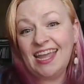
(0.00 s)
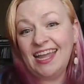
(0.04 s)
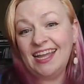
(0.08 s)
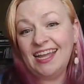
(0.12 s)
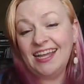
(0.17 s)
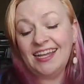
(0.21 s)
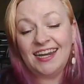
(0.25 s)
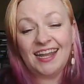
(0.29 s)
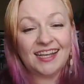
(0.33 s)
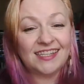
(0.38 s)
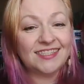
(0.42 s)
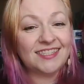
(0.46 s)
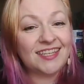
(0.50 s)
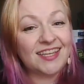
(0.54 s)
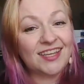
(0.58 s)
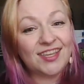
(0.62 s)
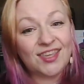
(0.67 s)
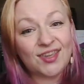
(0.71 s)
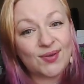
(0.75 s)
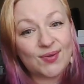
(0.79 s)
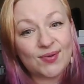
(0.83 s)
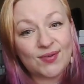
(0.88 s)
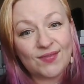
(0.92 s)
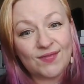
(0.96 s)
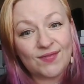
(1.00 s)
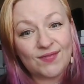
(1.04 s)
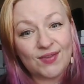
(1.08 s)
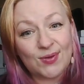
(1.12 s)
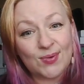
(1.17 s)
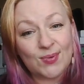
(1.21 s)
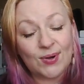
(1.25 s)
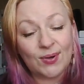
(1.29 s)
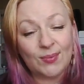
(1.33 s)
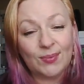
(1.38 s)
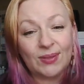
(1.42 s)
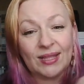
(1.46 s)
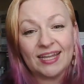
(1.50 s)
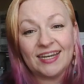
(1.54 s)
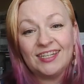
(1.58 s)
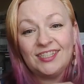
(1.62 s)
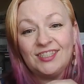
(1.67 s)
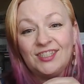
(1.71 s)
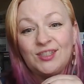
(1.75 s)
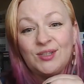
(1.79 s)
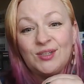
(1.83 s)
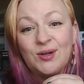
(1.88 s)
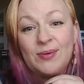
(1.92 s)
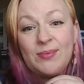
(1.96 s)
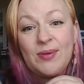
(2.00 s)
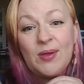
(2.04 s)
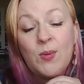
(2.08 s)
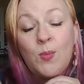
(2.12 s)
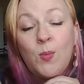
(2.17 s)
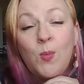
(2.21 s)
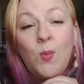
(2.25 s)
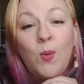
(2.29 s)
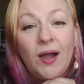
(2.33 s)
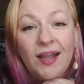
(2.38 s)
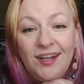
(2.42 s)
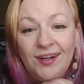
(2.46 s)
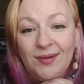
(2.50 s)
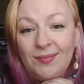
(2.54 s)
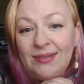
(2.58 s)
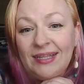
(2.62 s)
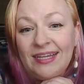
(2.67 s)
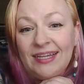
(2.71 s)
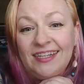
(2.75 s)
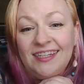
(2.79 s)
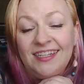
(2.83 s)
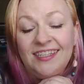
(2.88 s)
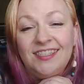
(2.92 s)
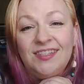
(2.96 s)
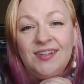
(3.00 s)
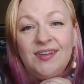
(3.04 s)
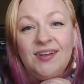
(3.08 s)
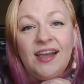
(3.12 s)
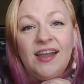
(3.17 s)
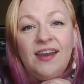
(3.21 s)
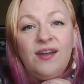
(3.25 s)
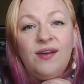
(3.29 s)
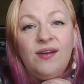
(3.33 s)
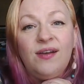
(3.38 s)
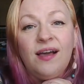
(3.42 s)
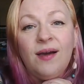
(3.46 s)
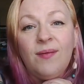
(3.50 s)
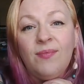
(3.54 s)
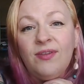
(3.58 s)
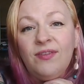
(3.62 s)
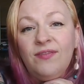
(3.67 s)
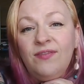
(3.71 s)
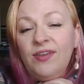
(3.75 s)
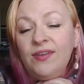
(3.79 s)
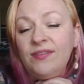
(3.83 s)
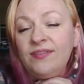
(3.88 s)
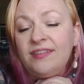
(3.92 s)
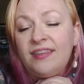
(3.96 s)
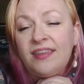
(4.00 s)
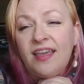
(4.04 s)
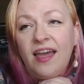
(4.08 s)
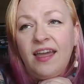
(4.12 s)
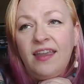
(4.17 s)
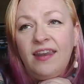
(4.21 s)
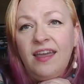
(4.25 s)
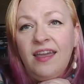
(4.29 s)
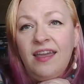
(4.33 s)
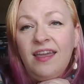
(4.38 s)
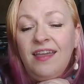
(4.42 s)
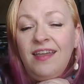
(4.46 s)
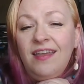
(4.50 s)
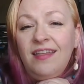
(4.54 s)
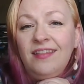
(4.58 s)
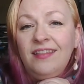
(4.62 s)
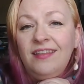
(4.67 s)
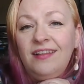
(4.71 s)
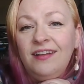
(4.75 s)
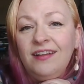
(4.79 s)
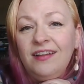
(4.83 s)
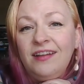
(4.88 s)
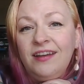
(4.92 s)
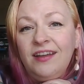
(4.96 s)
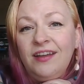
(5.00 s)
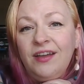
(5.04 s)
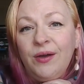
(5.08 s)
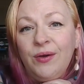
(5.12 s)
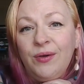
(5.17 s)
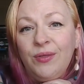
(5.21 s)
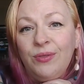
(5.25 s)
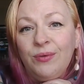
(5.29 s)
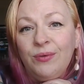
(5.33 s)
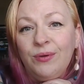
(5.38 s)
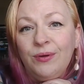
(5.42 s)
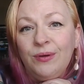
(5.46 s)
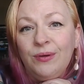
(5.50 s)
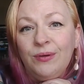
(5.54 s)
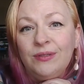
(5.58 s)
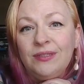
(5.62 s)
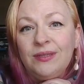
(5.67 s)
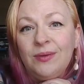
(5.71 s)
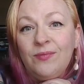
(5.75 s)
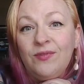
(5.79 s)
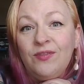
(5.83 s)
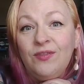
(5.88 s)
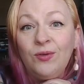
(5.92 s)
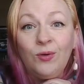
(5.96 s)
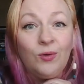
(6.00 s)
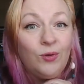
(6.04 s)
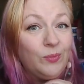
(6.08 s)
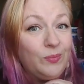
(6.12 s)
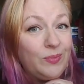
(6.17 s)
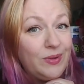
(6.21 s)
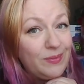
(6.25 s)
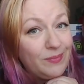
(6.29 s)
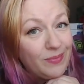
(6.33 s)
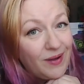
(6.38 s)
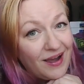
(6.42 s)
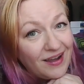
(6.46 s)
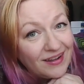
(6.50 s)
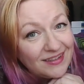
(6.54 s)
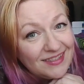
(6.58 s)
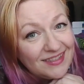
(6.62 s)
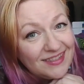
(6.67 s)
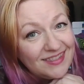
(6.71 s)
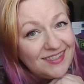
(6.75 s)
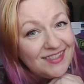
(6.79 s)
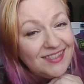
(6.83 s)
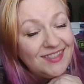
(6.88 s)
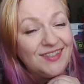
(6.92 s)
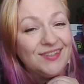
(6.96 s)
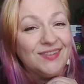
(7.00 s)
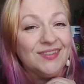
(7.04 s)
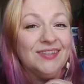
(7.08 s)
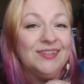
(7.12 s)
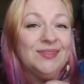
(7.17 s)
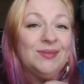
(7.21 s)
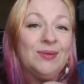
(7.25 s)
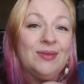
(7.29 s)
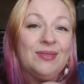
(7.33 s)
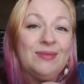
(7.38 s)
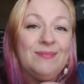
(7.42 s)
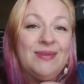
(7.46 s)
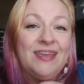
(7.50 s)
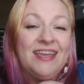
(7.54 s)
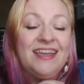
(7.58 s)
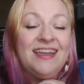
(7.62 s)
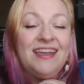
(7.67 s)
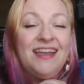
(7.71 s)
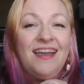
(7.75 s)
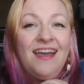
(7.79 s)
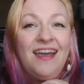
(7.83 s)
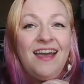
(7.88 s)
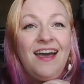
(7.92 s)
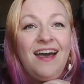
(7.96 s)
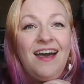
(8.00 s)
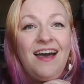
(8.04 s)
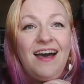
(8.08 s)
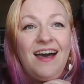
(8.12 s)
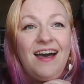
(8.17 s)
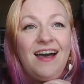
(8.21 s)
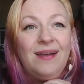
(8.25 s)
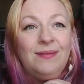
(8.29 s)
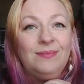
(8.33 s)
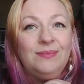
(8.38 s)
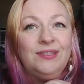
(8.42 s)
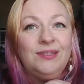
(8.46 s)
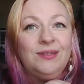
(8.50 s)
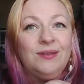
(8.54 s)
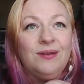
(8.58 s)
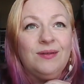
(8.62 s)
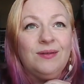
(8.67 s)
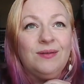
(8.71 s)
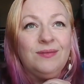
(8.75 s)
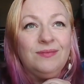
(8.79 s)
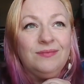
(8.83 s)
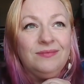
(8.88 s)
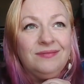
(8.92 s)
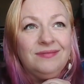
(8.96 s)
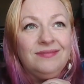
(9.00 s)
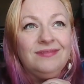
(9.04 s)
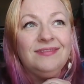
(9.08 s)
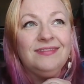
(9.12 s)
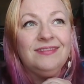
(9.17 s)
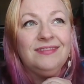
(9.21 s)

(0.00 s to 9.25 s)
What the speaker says: and asking you if you were planning to join me, what you're planning on doing. I know a couple of you said you're going to go through some of your old bead boxes and do this with me. So